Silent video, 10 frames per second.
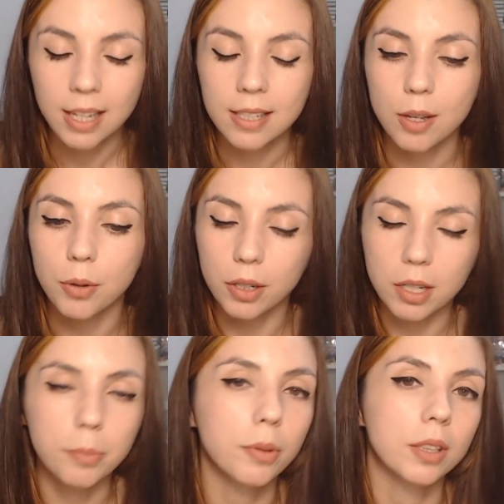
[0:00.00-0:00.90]
So your
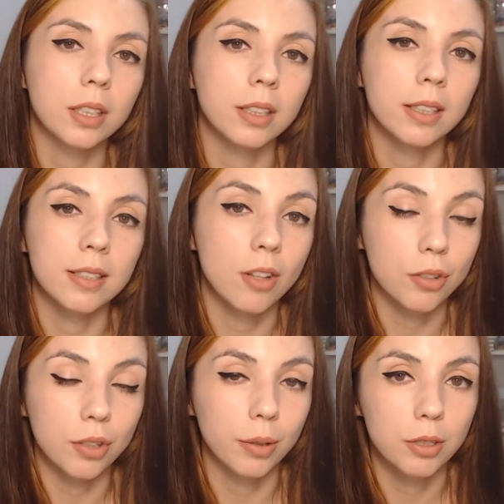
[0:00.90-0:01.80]
computer is not
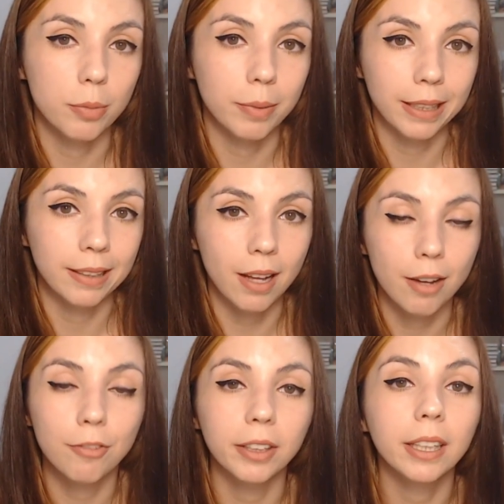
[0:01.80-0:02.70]
going to be
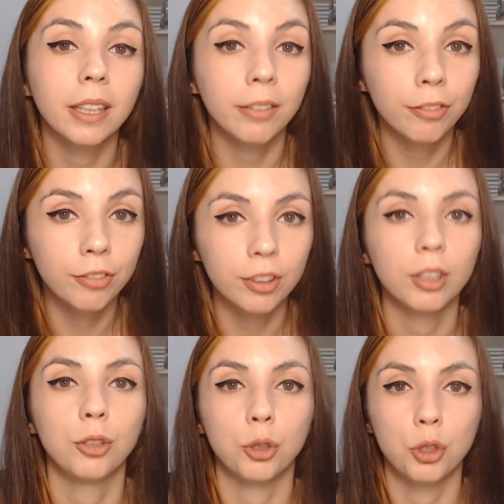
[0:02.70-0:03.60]
enough if
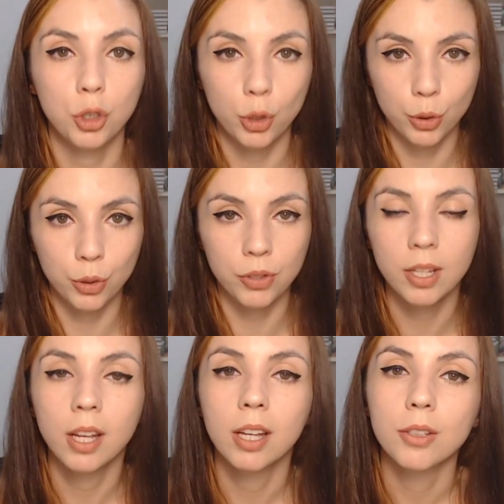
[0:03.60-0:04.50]
you choose
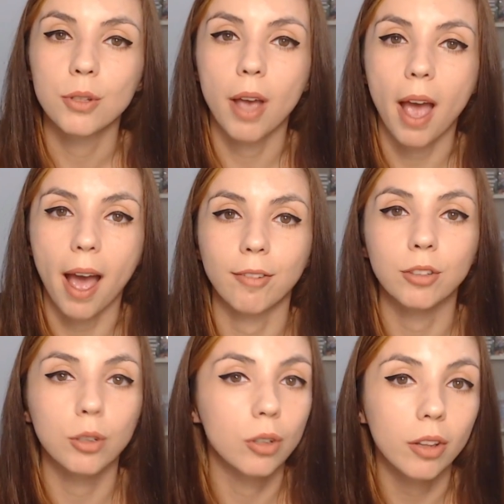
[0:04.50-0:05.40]
to have
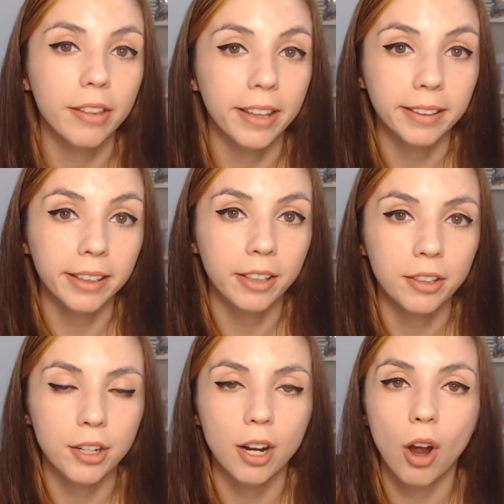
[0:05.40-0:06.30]
Google
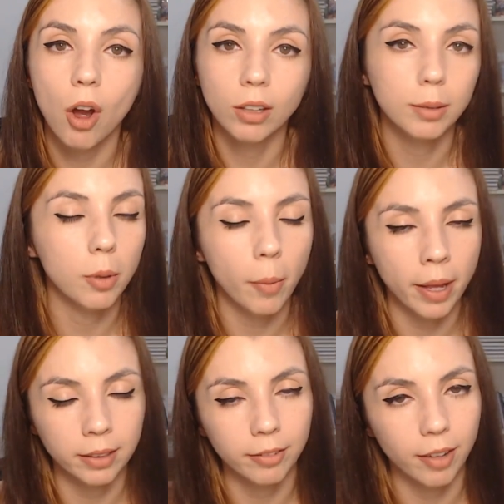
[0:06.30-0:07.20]
Authenticator on a
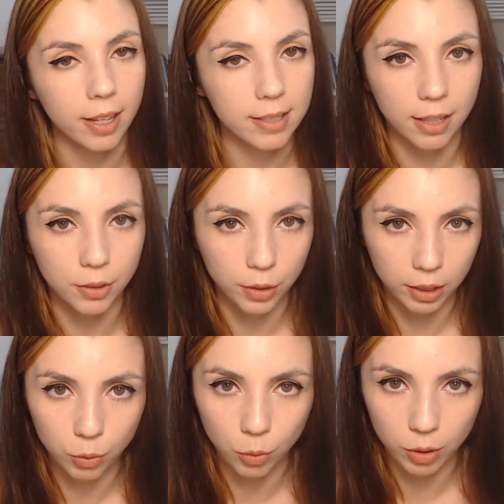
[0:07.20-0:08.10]
mobile device,
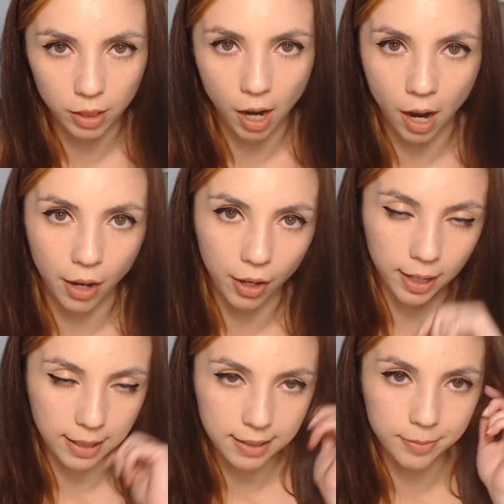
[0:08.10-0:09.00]
Android or
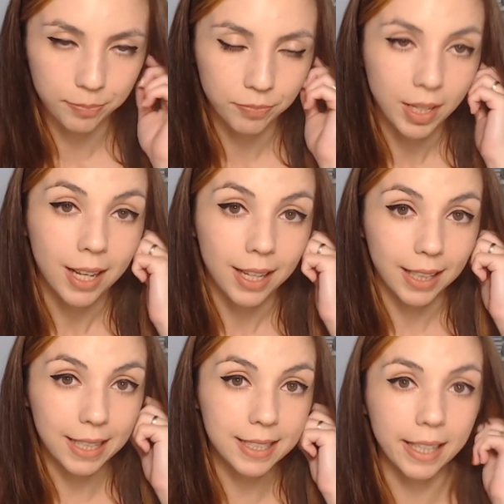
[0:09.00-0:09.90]
iOS.
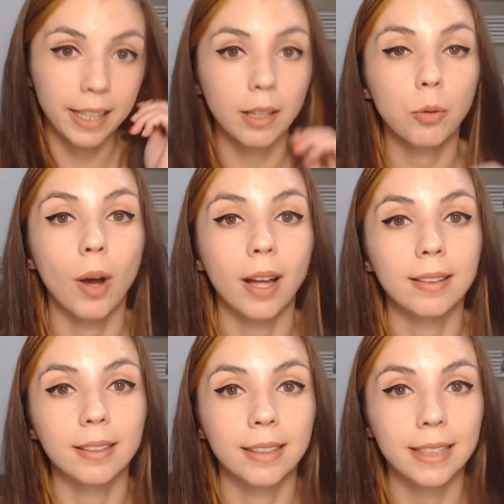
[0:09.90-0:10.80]
Let's see what
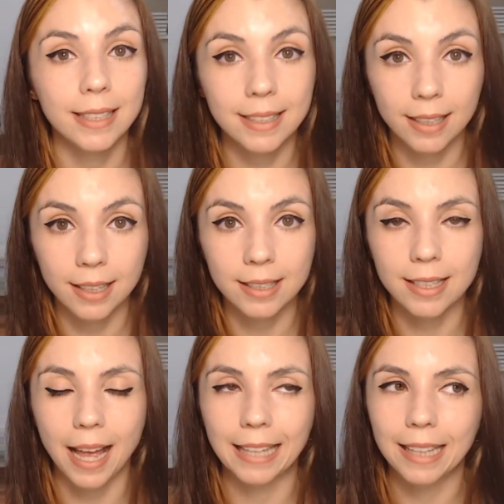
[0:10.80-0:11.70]
this does
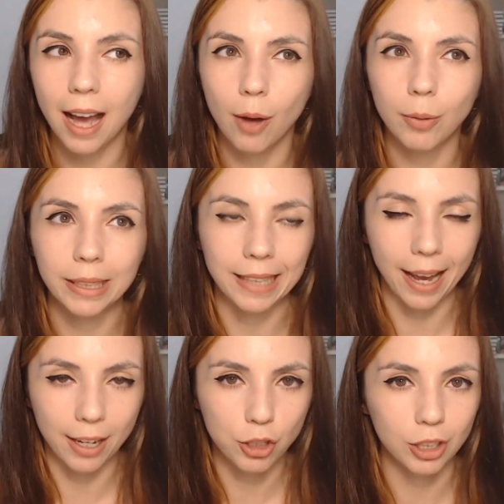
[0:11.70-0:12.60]
and how it
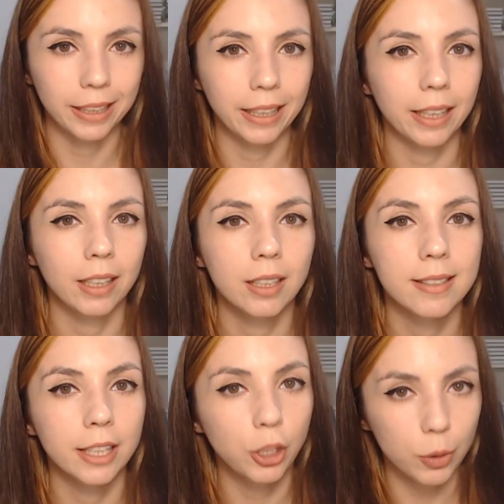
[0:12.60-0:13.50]
actually
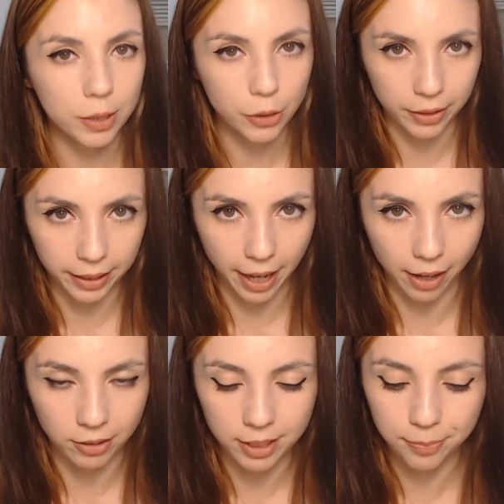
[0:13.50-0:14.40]
secures your
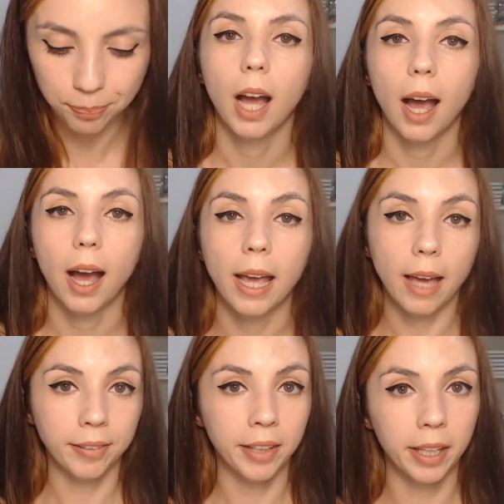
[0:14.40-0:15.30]
account. I
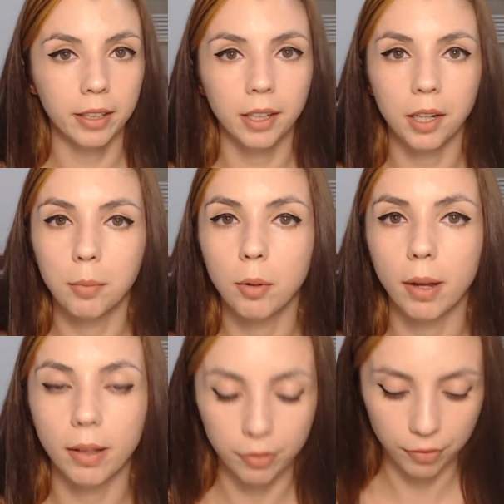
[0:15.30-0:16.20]
have here a
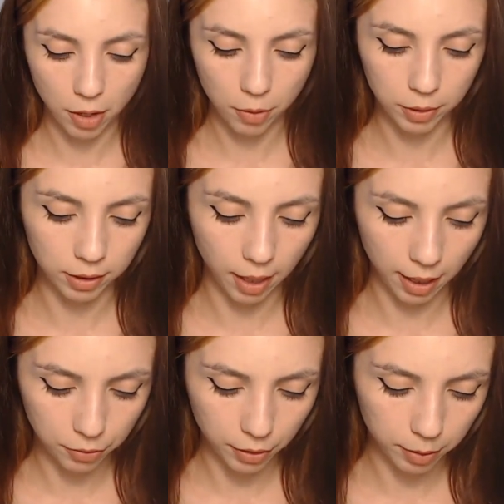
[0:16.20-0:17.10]
mobile phone, an
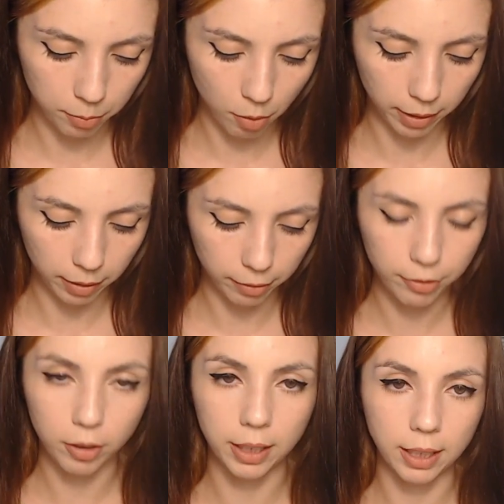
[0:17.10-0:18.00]
Android mobile
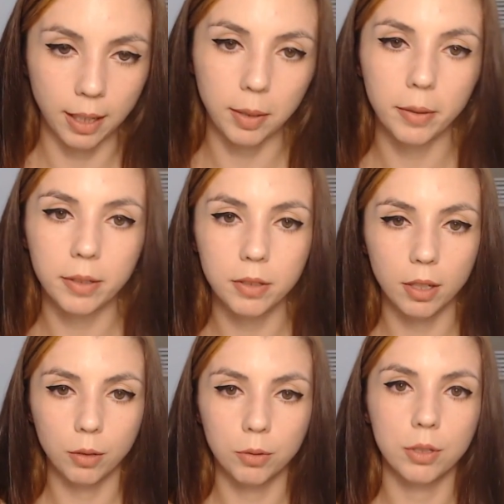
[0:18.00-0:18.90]
phone, and I'm going to
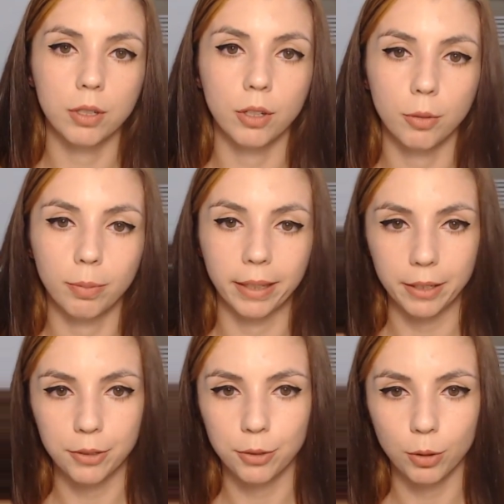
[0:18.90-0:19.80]
go to Play
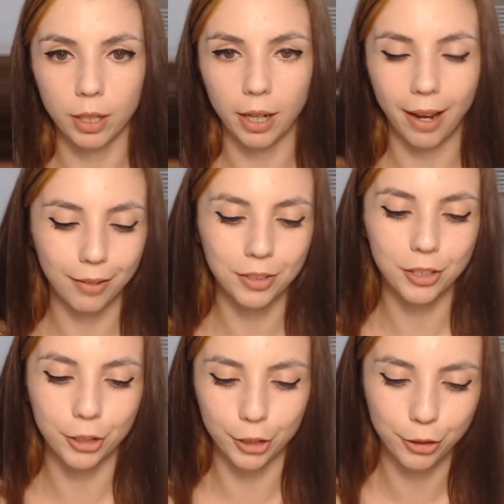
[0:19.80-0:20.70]
Store. I have
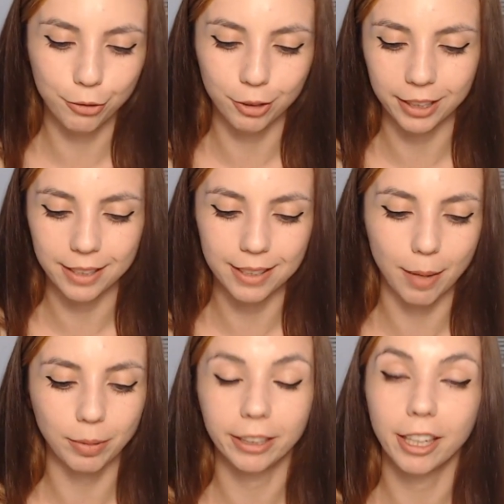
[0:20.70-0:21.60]
searched for this
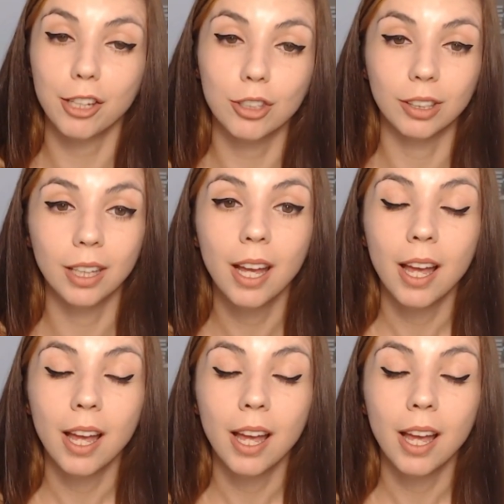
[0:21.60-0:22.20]
application.